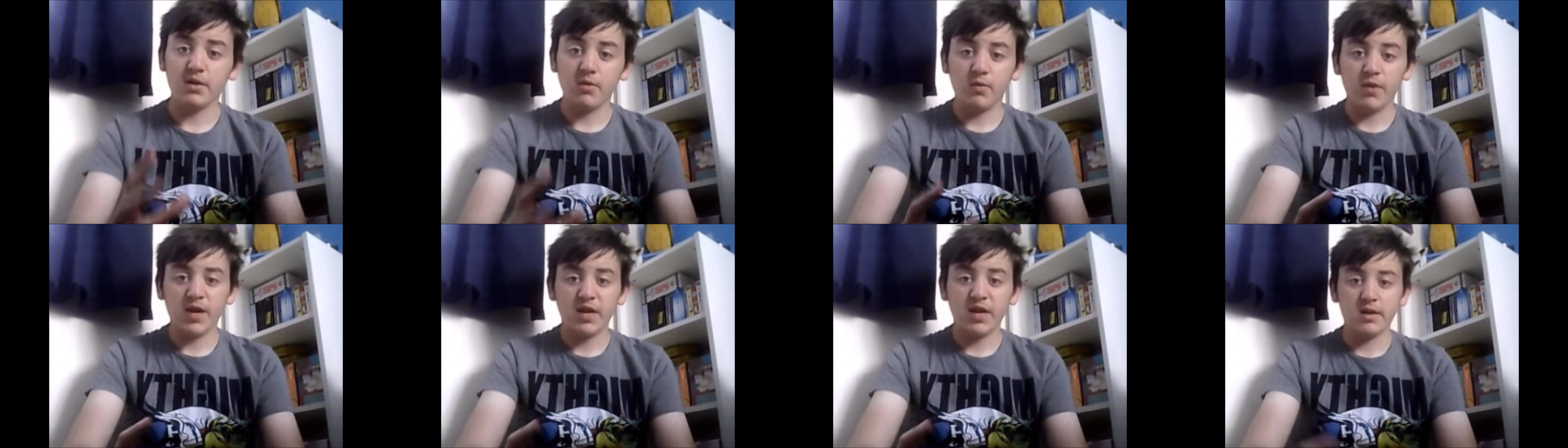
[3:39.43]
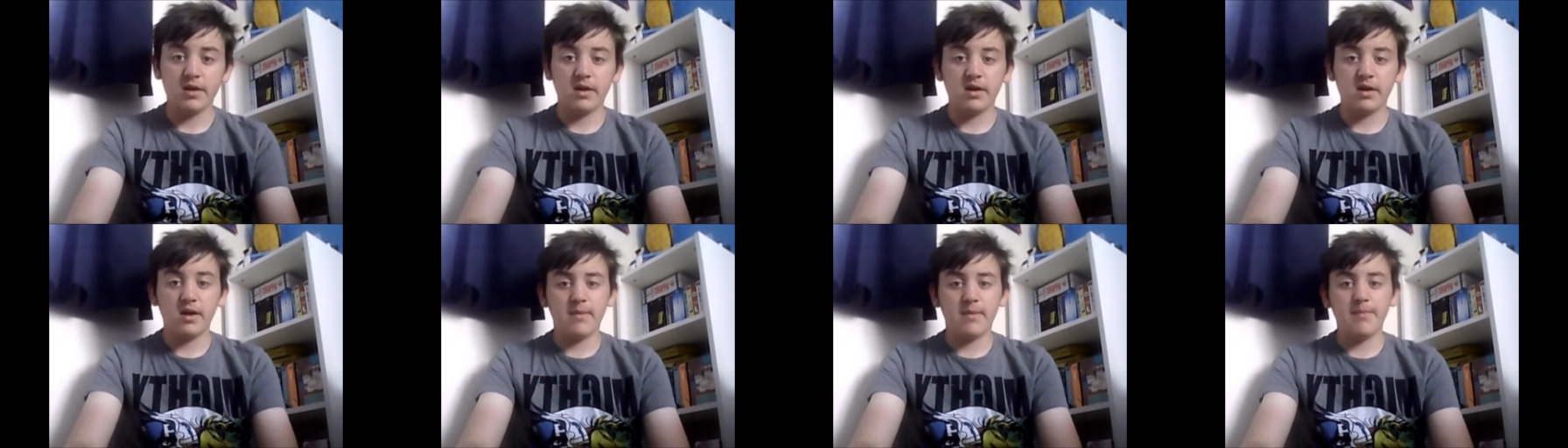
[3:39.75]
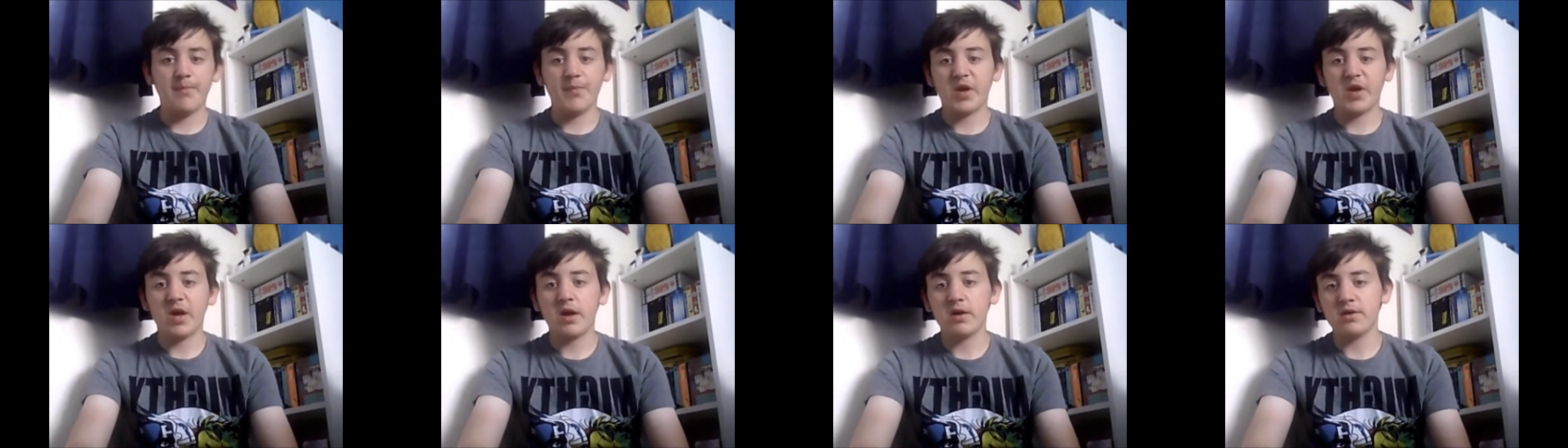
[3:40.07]
When
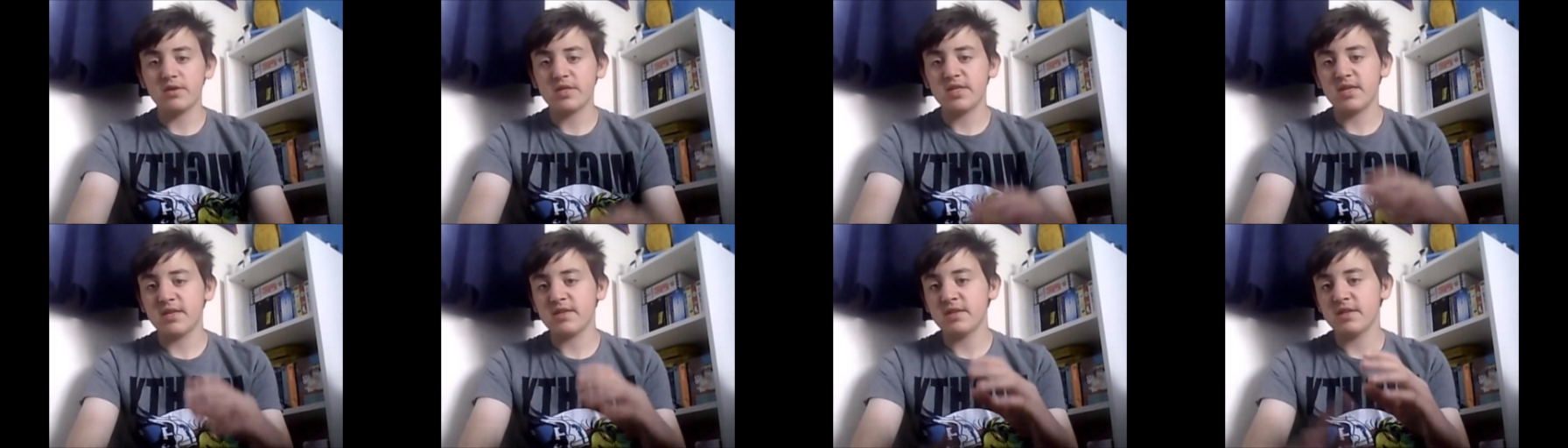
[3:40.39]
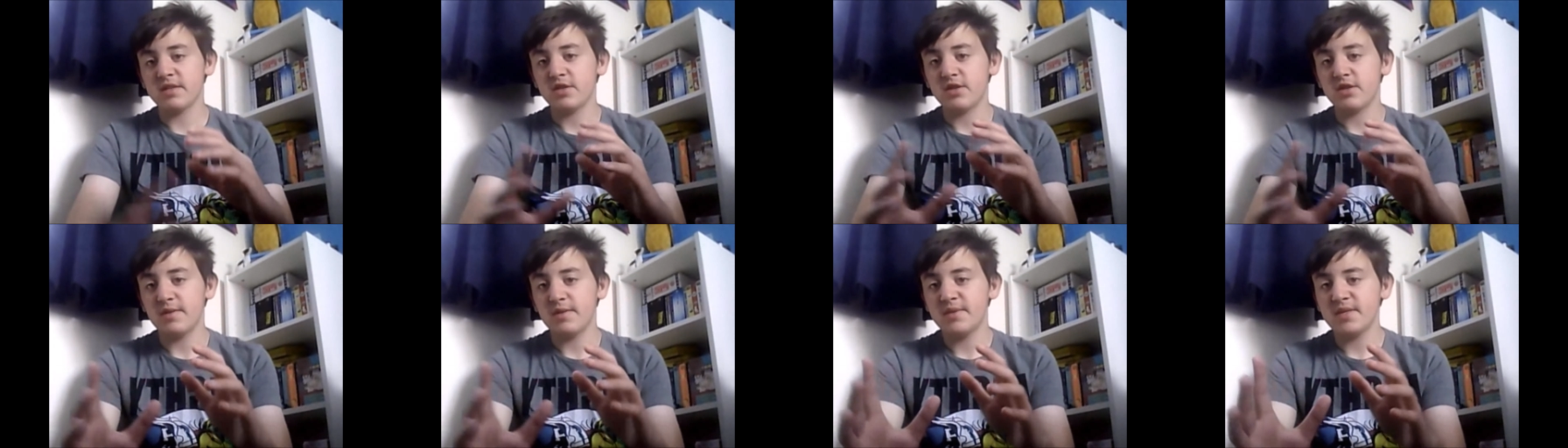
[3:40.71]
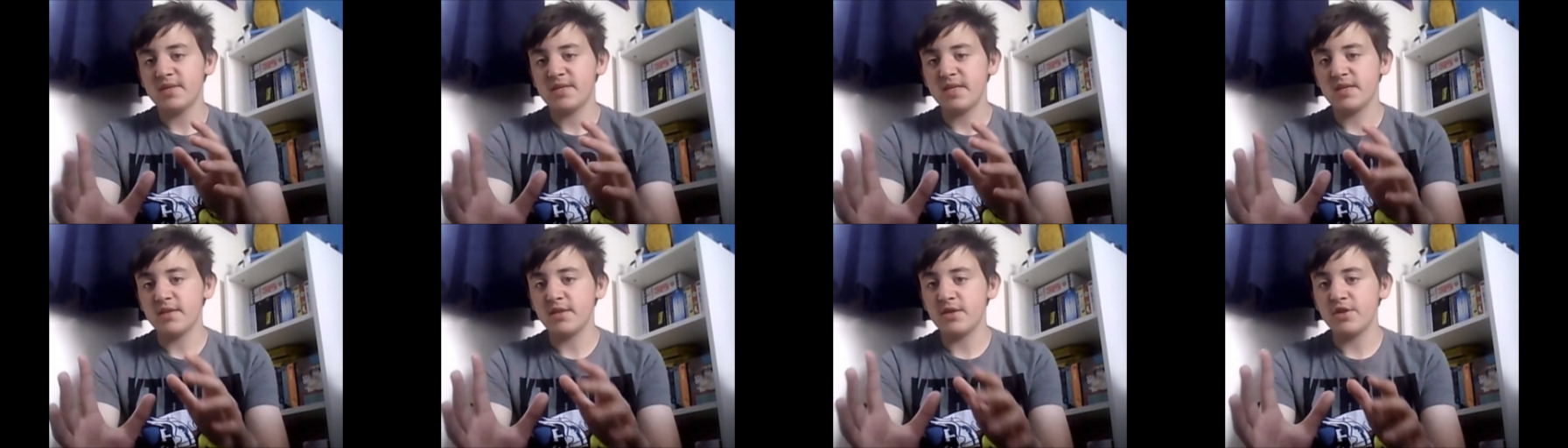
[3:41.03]
Colonel Stars and Stripes
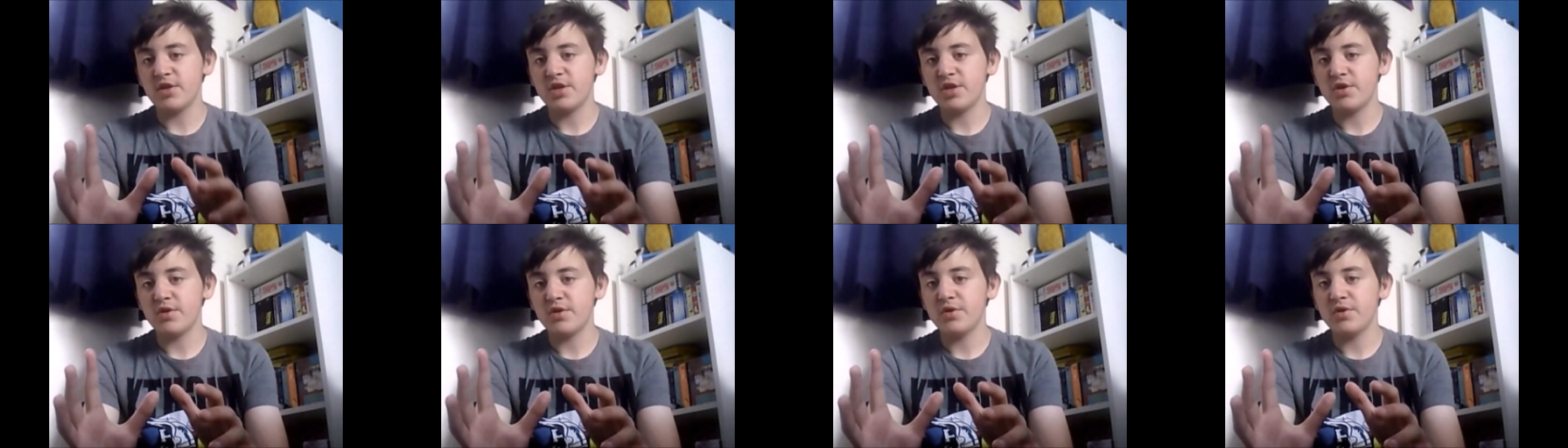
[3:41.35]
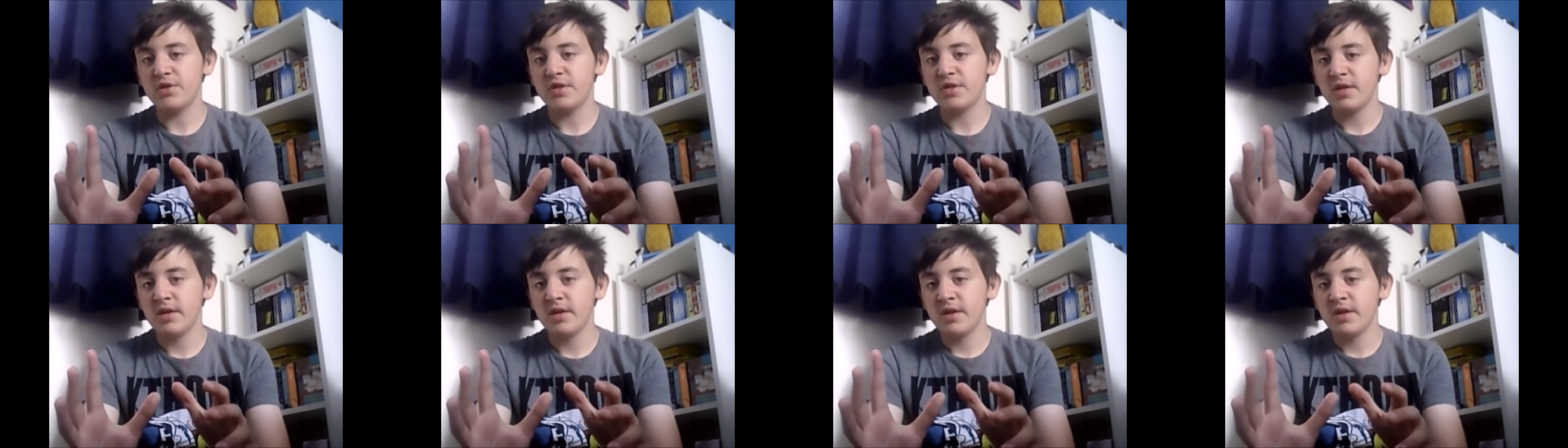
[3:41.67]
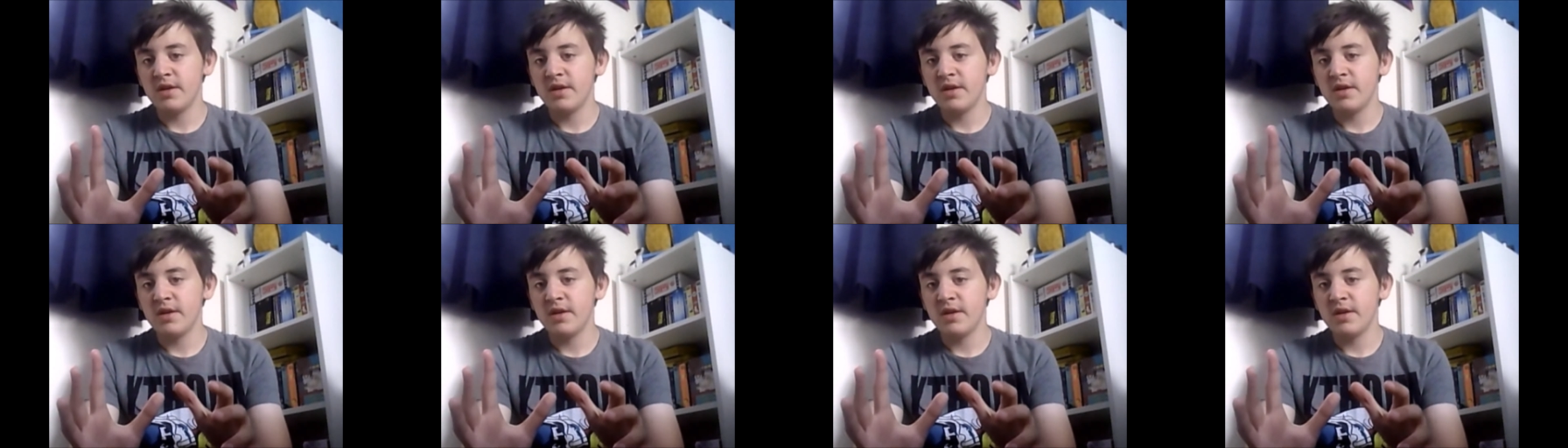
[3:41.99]
is introduced,